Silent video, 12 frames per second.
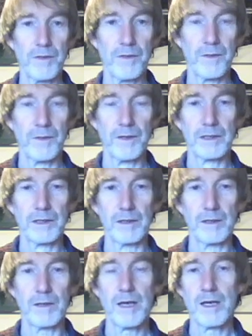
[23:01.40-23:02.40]
the cyclone.
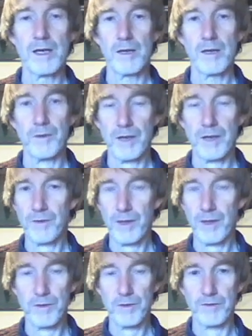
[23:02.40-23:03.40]
So it has
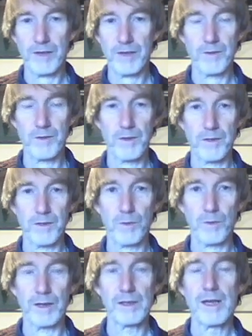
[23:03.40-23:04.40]
those advantages as
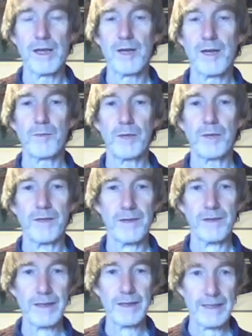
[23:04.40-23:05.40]
well. But it's
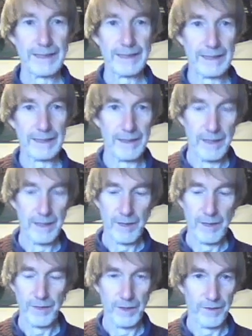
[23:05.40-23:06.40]
unlikely
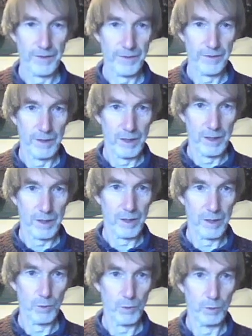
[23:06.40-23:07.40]
that you
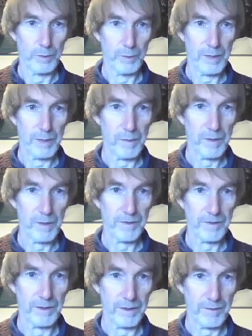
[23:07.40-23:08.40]
will be
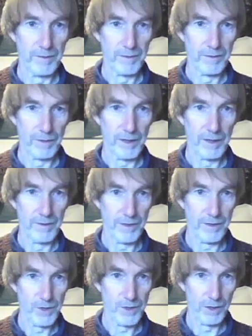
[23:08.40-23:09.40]
permitted in
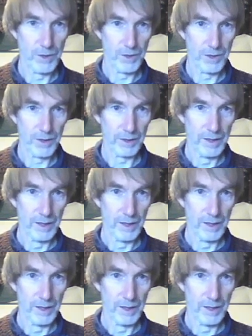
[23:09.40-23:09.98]
discharging